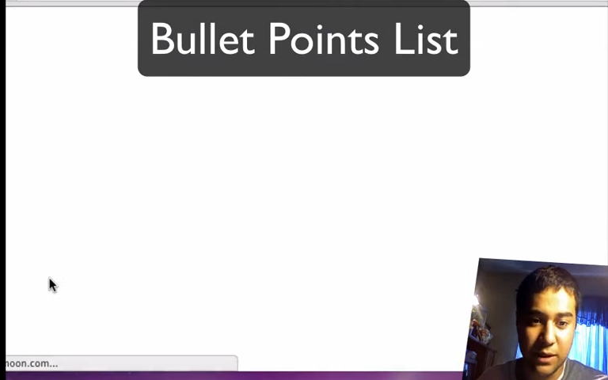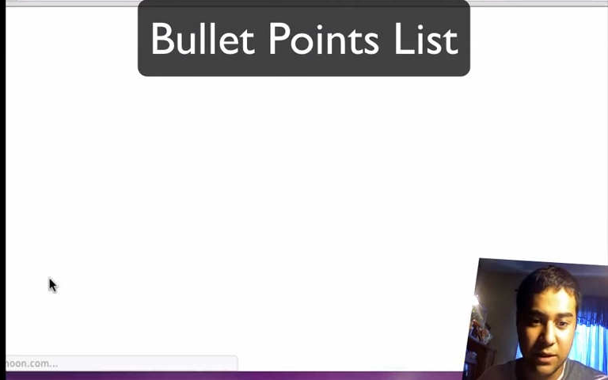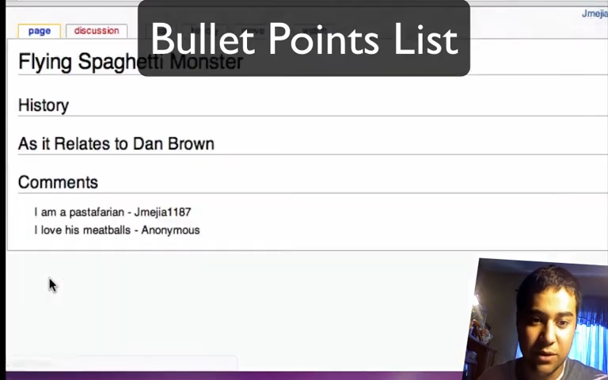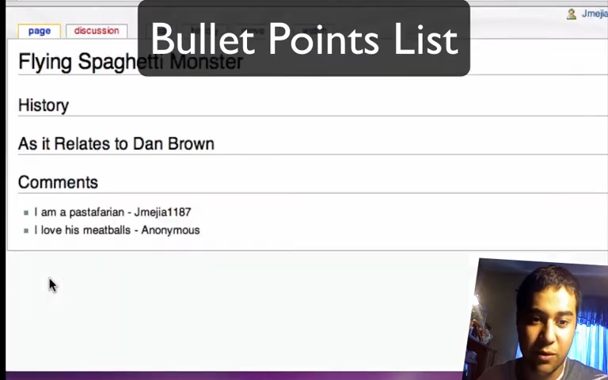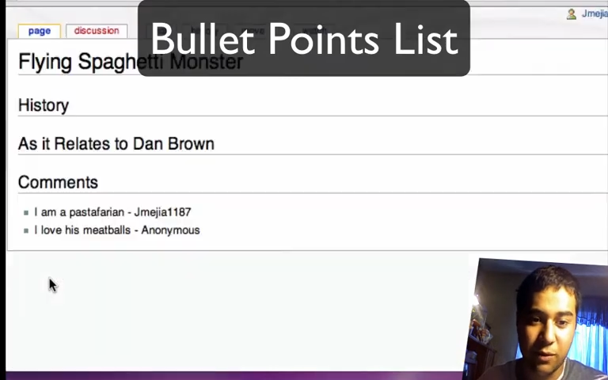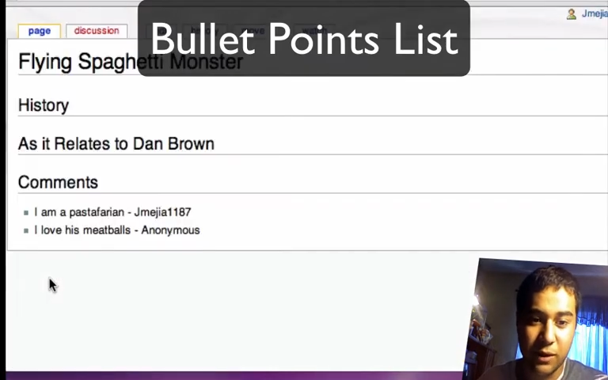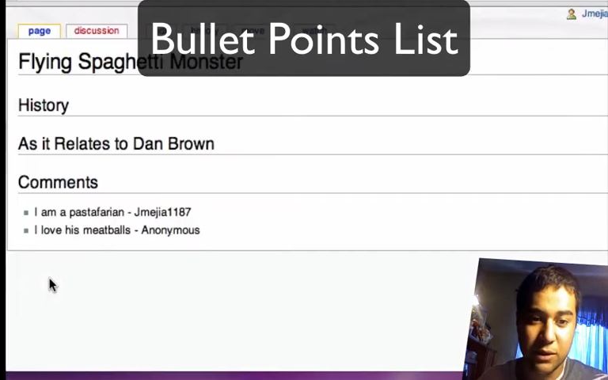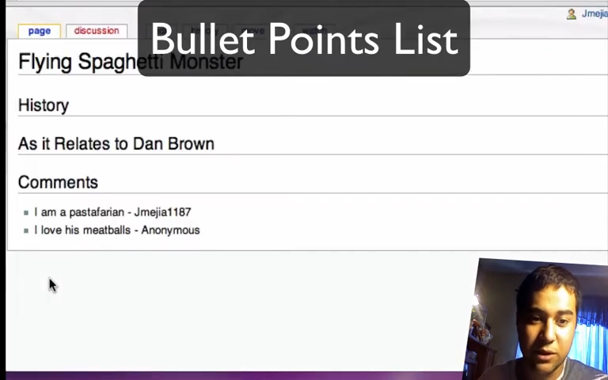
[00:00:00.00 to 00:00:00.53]
it's
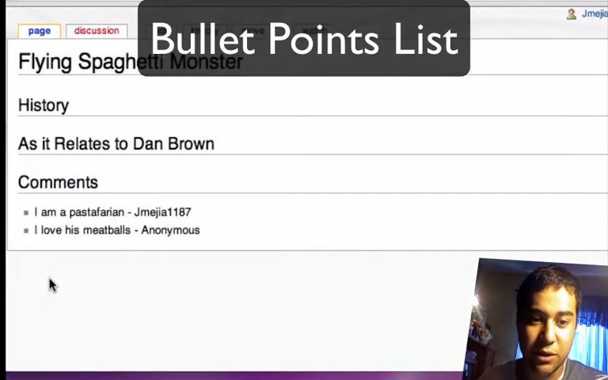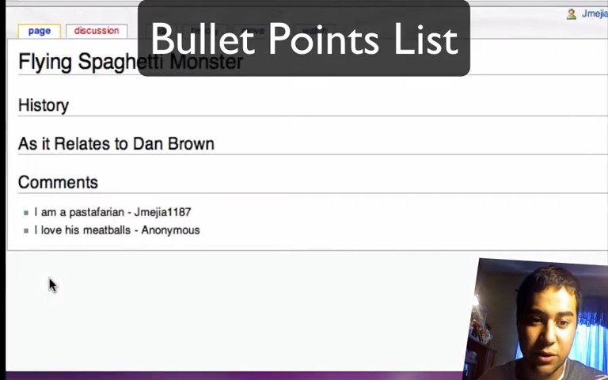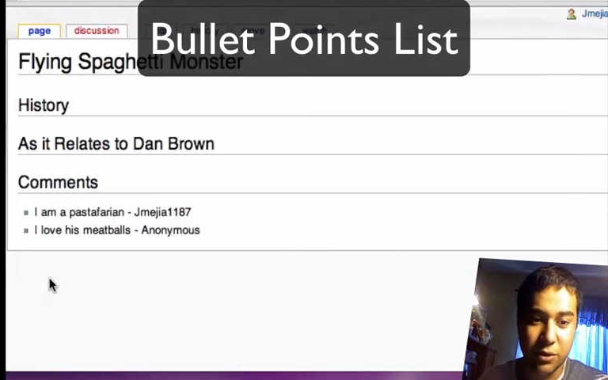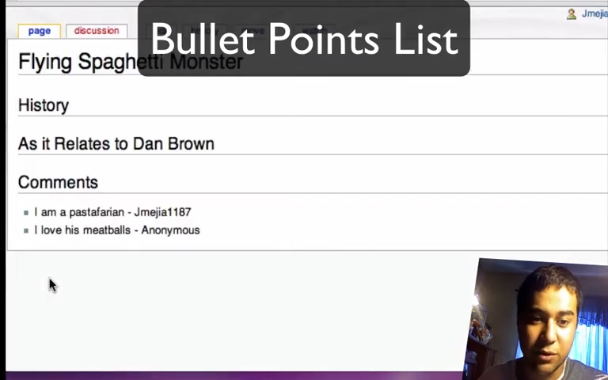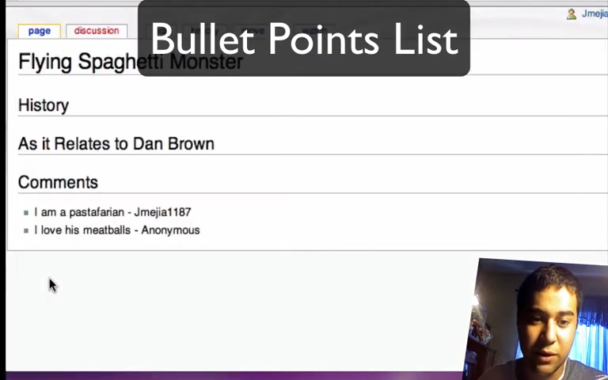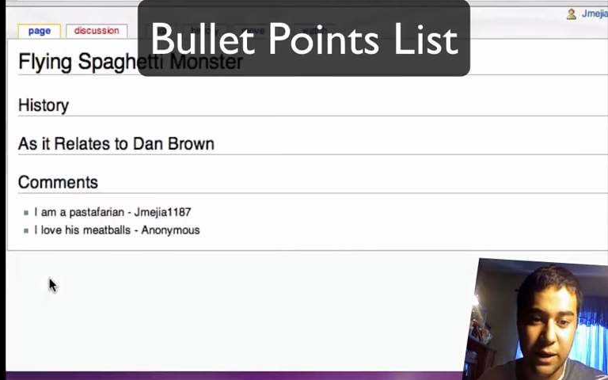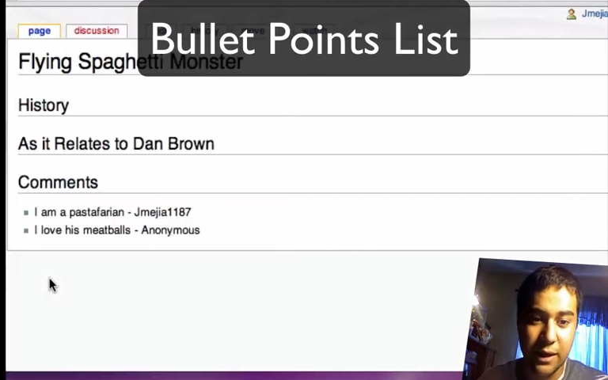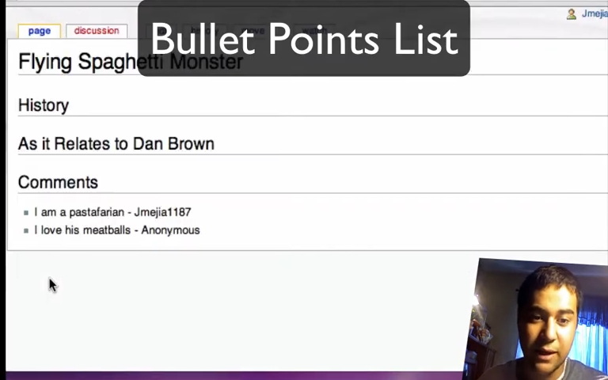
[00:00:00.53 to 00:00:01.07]
going to
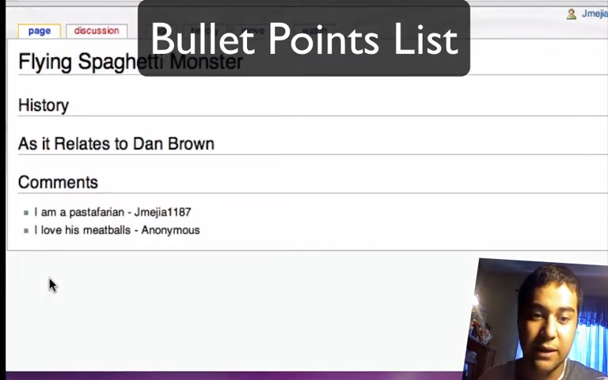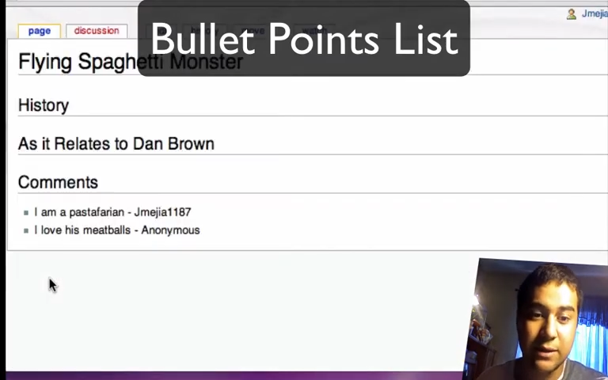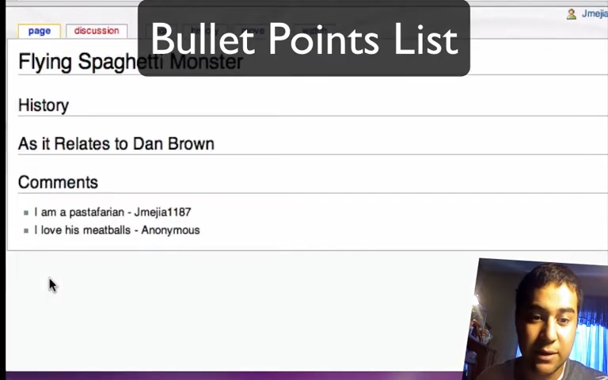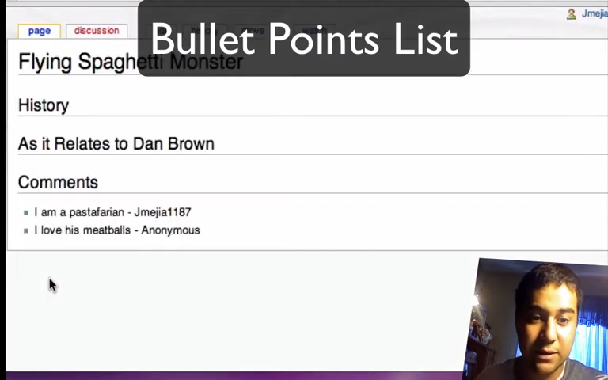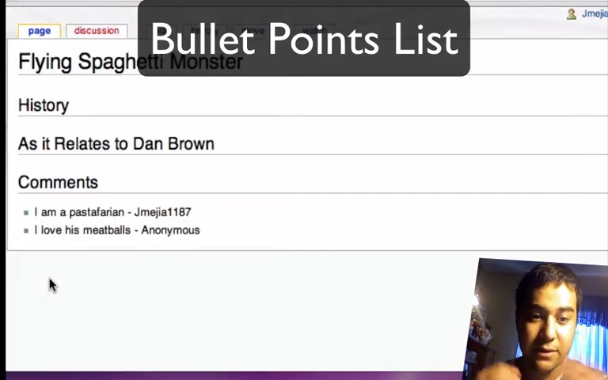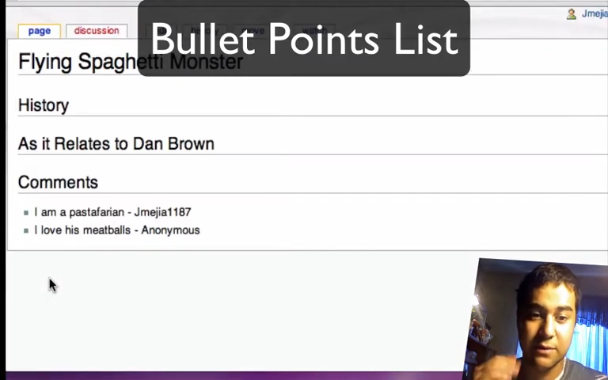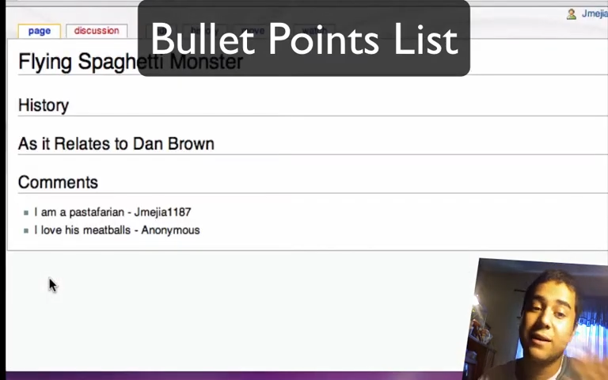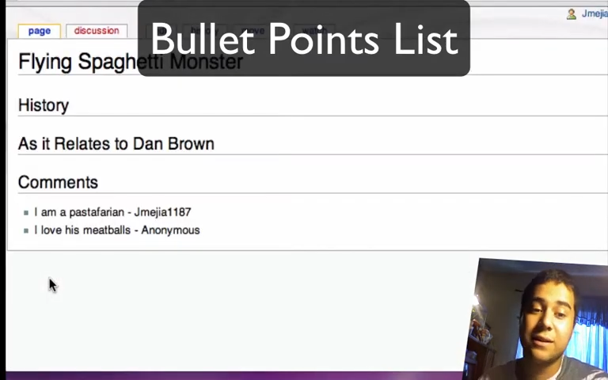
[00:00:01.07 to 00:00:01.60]
do
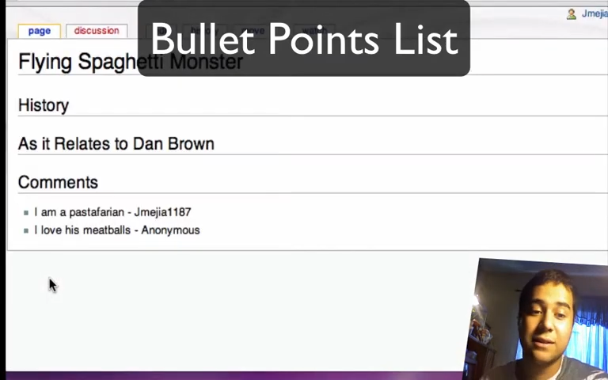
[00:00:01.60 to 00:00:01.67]
is